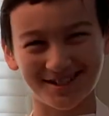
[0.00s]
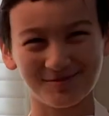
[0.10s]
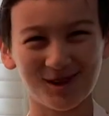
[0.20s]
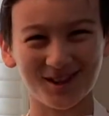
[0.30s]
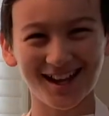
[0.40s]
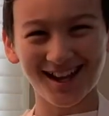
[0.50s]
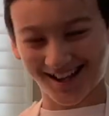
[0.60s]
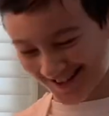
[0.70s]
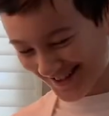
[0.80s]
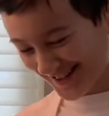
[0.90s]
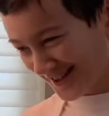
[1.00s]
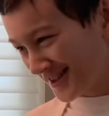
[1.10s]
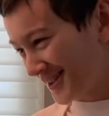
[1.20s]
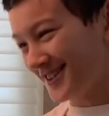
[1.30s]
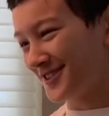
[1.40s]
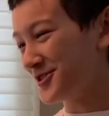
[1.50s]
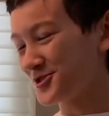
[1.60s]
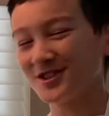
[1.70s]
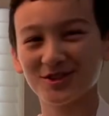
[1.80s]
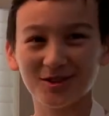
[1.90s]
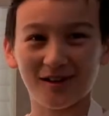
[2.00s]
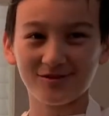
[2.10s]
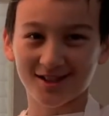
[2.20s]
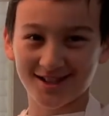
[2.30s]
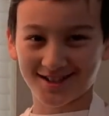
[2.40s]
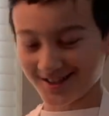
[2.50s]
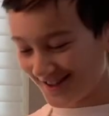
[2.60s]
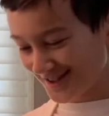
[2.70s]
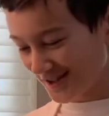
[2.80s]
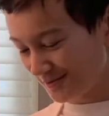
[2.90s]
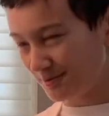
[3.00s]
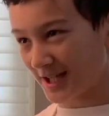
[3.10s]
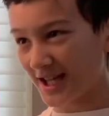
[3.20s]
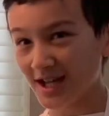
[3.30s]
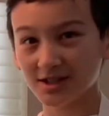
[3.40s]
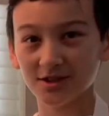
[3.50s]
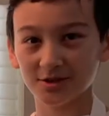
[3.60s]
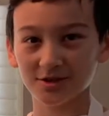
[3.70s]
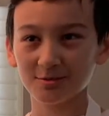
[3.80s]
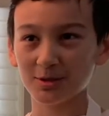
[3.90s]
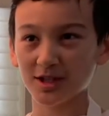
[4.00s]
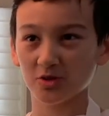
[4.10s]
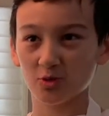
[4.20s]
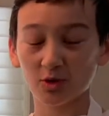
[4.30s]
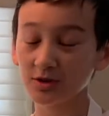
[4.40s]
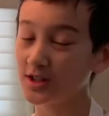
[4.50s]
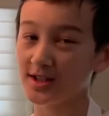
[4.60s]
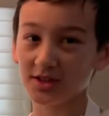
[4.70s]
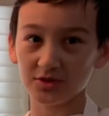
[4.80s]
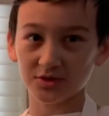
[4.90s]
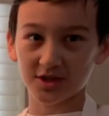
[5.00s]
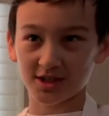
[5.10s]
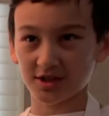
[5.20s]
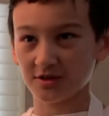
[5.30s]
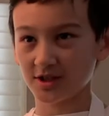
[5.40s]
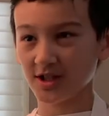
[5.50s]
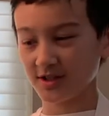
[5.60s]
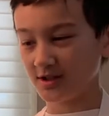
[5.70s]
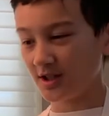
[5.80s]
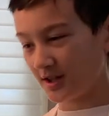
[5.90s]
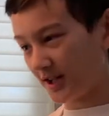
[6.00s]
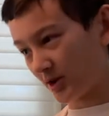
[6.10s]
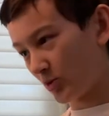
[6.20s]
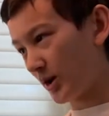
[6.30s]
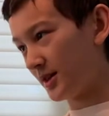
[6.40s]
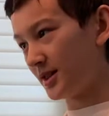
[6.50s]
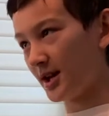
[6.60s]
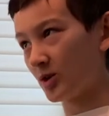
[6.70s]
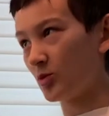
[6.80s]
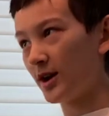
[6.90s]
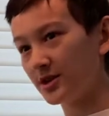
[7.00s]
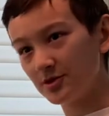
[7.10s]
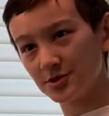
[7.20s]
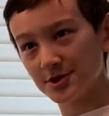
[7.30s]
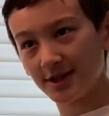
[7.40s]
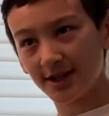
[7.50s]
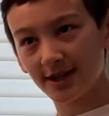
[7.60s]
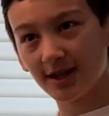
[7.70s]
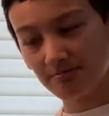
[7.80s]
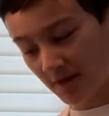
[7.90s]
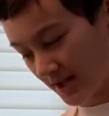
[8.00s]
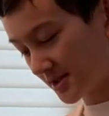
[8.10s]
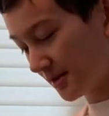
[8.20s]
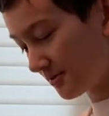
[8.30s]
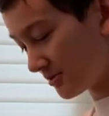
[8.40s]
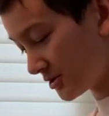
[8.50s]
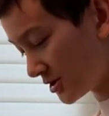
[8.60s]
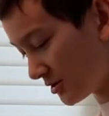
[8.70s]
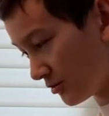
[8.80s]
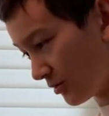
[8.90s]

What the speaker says: small egg. Usually you have to take a big egg yolk because we're only going to use the egg yolk and not the egg white. The egg white usually makes it too